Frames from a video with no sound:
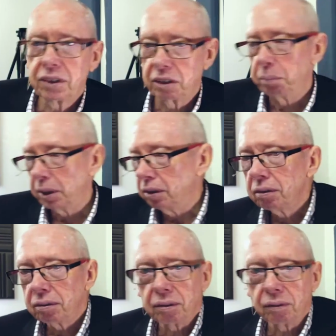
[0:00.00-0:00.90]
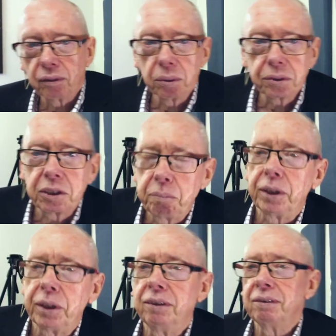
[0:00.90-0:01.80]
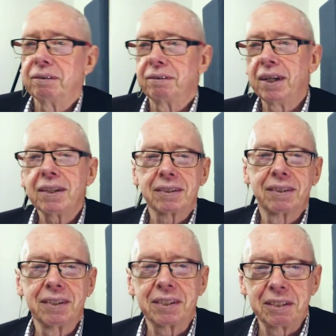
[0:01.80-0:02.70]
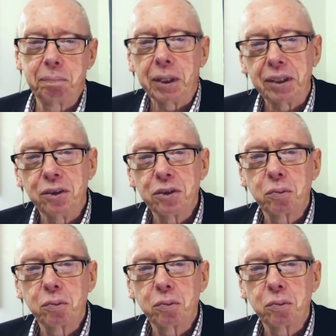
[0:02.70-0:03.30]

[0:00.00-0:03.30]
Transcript: is big news. Of course It's big news. Yes, this is Big News